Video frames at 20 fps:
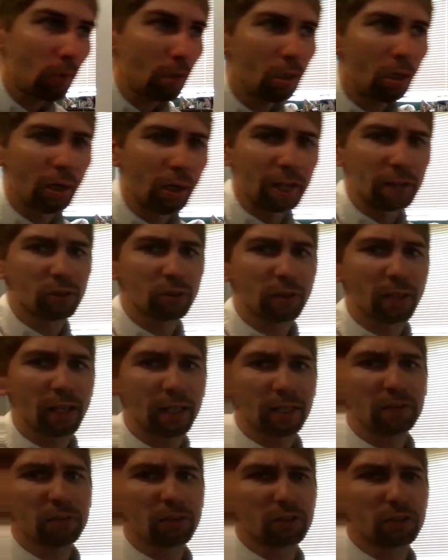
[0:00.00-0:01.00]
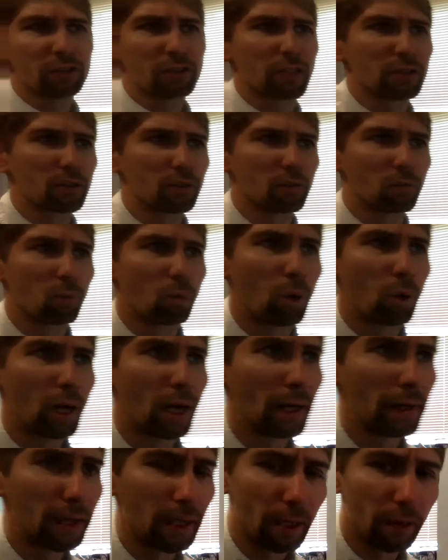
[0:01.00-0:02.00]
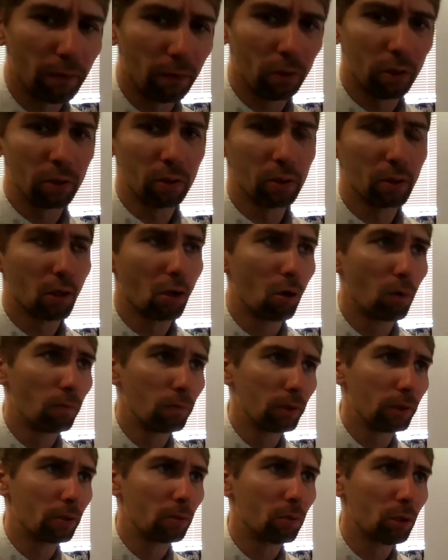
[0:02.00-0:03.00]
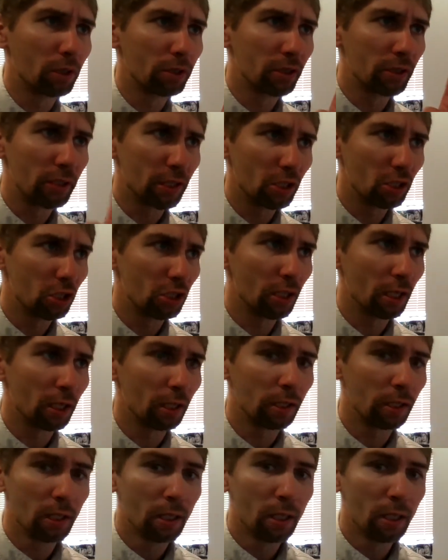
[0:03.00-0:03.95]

All right, so that gives you a sense of why the effort hopefully was initiated